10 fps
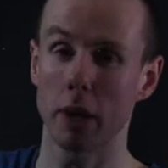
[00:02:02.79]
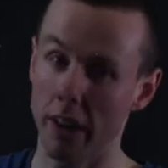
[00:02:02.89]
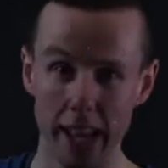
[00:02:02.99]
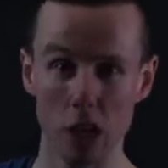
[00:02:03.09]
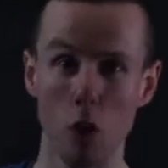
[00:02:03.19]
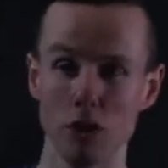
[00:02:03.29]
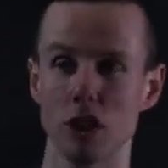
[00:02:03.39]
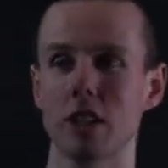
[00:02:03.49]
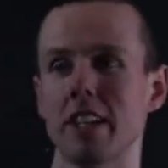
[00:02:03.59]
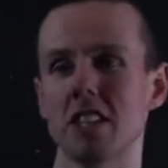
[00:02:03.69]
in
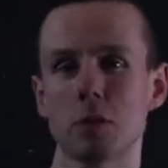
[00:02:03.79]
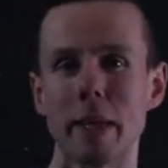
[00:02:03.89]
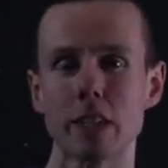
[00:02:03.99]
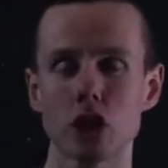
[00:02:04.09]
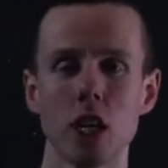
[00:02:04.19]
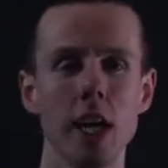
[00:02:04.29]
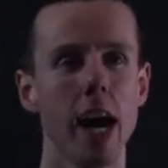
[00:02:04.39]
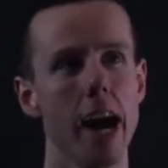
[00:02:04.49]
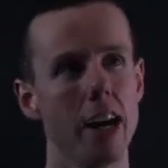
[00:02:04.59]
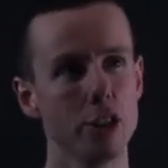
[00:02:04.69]
non-Euclidean space,
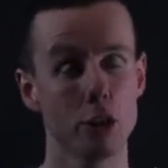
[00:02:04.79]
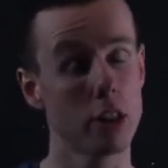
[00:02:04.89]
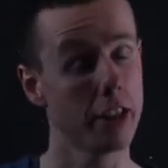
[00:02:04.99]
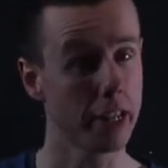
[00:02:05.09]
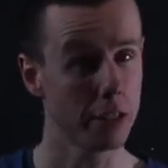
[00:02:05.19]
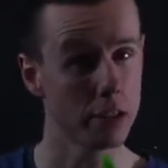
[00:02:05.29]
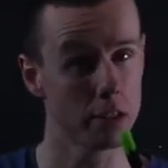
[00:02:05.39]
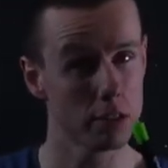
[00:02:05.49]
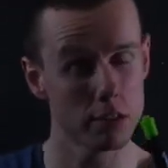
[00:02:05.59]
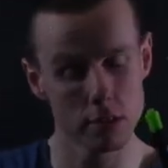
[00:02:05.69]
and Euclidean
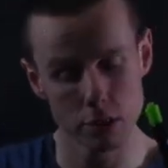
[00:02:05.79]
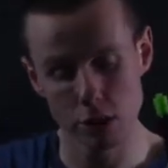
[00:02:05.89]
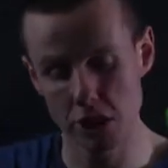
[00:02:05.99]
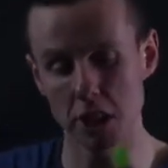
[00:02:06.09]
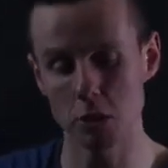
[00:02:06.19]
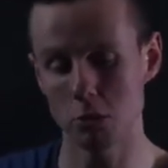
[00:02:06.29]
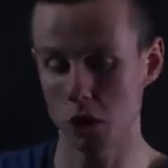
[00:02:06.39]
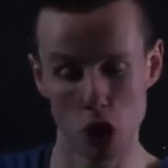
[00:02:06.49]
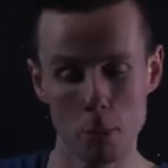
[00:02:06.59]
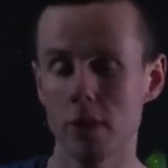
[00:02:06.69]

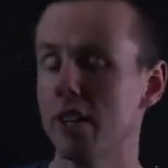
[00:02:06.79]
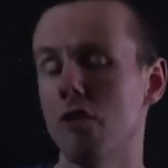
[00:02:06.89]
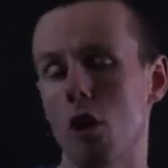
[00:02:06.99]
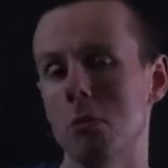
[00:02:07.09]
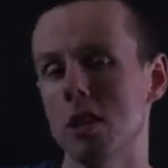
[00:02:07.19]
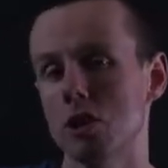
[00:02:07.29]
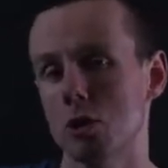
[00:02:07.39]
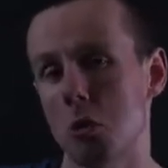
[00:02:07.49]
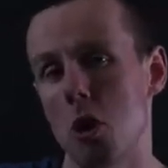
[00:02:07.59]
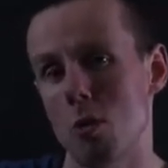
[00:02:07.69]
geometry formulas
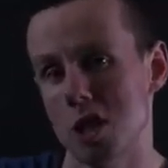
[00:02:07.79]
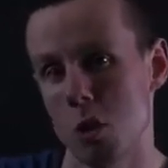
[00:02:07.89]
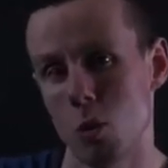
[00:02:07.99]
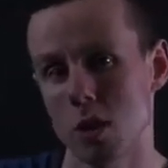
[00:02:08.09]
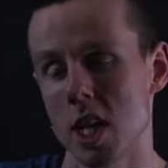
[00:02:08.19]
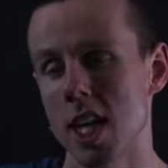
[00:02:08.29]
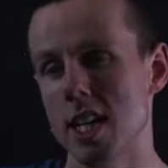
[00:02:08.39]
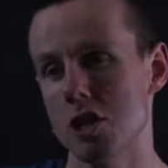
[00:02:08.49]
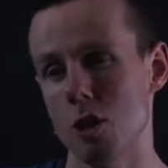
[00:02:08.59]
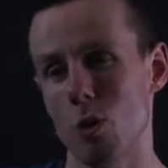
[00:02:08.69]
don't always hold.
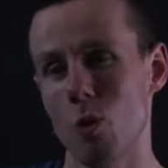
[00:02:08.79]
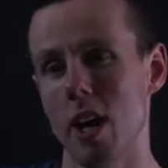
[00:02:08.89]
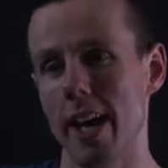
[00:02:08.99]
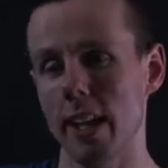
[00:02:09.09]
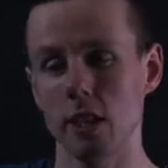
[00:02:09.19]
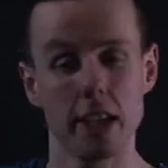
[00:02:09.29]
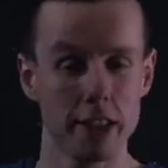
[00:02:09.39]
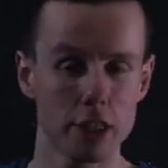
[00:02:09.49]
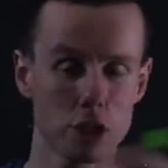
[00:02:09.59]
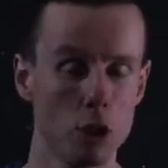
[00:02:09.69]
So in
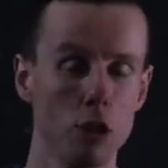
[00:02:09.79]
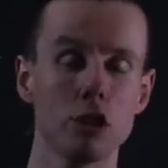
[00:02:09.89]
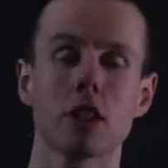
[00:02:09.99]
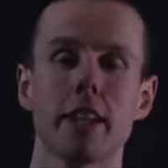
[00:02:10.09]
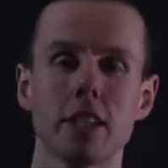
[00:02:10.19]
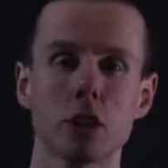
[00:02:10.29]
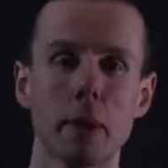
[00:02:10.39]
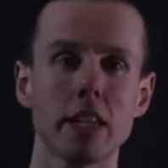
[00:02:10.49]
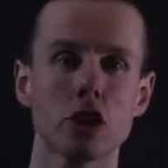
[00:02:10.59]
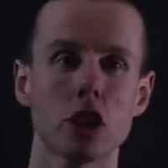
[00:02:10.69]
this non-Euclidean
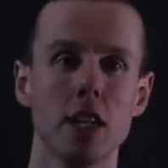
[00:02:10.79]
space,